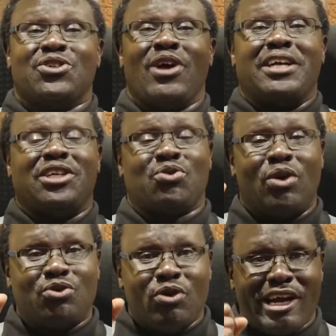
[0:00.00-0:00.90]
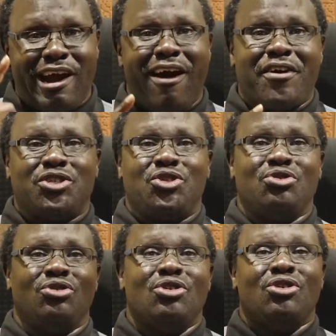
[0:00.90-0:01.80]
So I just want to encourage
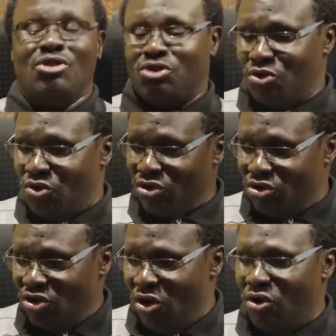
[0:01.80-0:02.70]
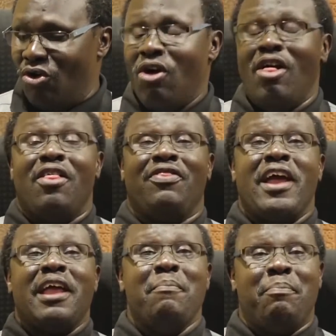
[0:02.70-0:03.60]
you to know
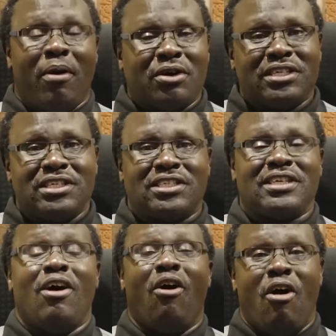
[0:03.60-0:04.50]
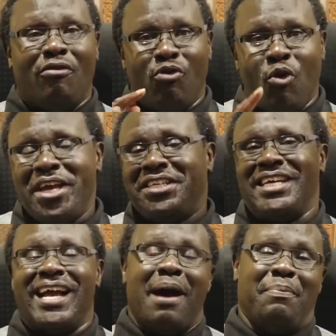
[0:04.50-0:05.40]
the importance of
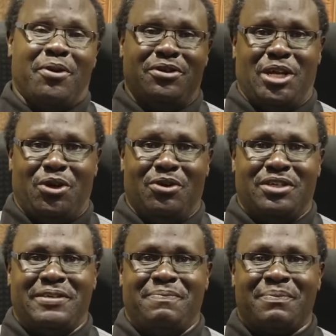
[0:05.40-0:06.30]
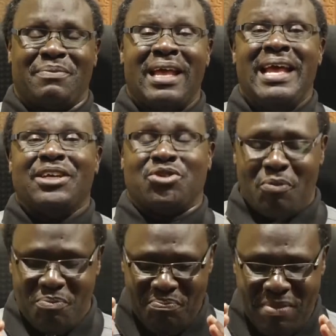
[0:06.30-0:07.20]
waiting upon the Lord.
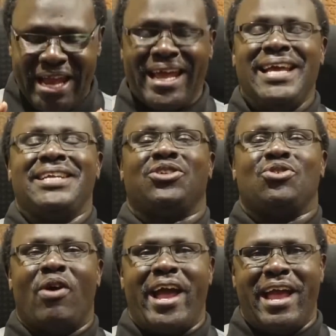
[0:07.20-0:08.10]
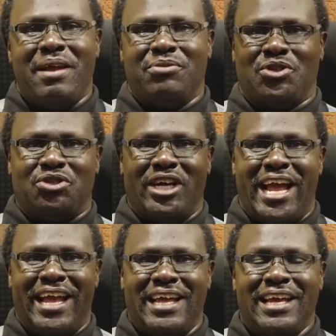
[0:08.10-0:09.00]
So make it your aim
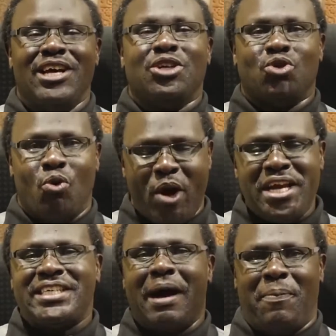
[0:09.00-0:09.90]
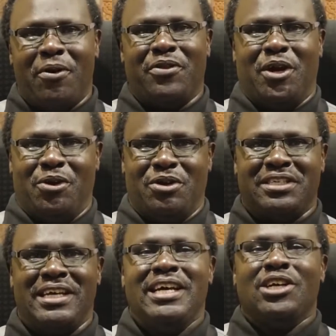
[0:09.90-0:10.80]
today to wait upon the
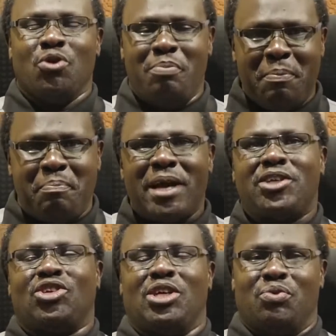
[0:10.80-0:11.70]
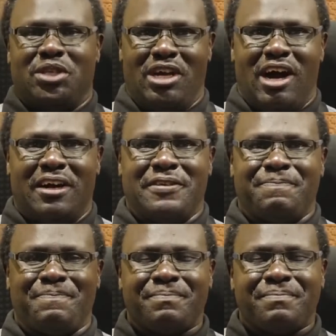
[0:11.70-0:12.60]
Lord, to be patient with God.